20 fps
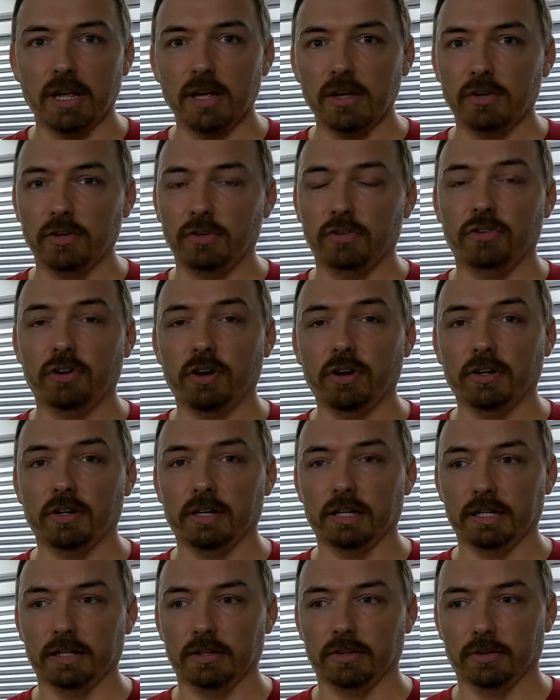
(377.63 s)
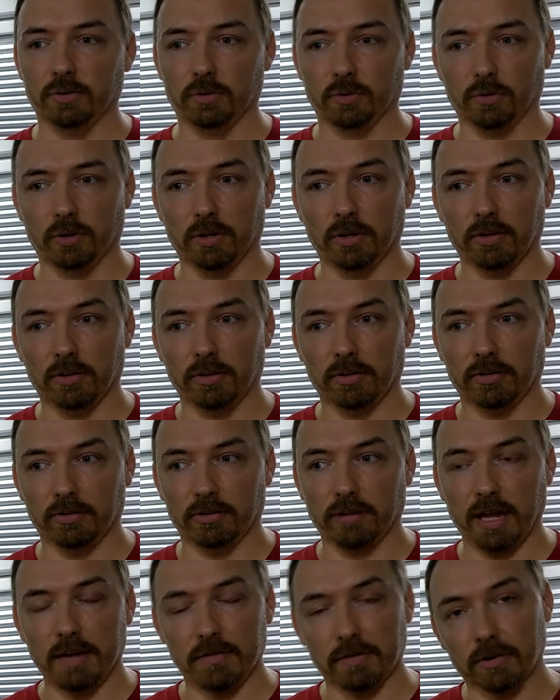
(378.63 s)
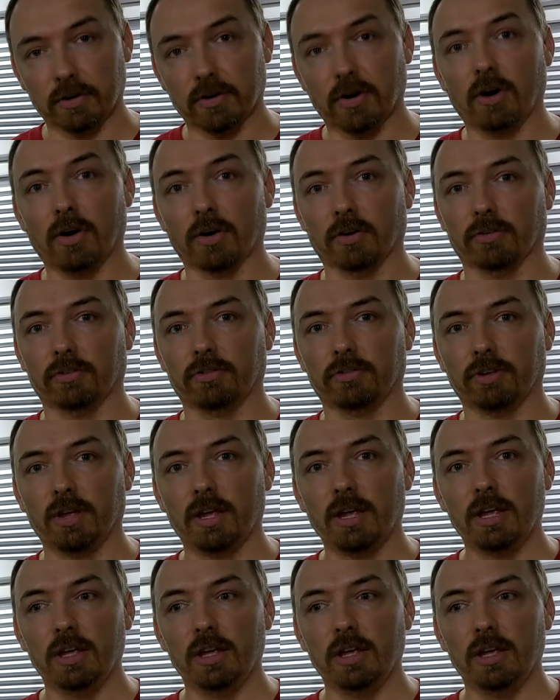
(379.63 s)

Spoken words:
you generally, to save costs,